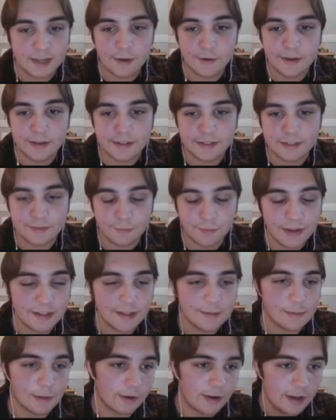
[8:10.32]
So it's
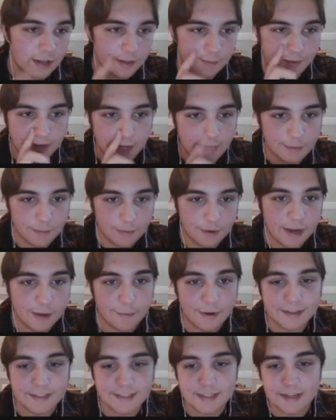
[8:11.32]
really blurry at the beginning, but
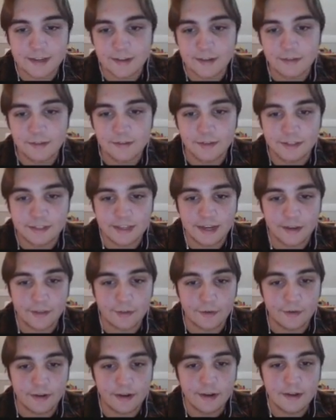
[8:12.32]
anyways, let's get
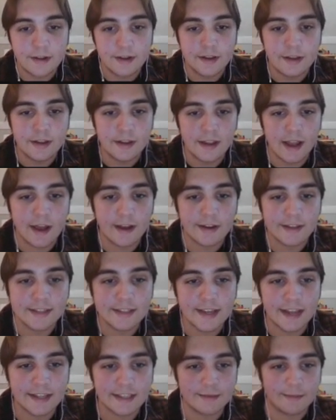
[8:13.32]
it.
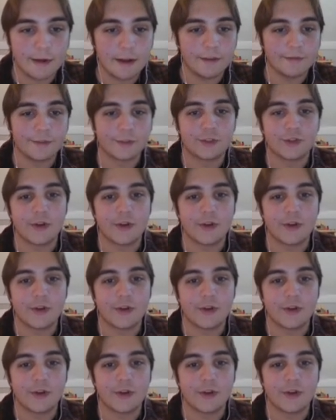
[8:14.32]
Giannis has the ball,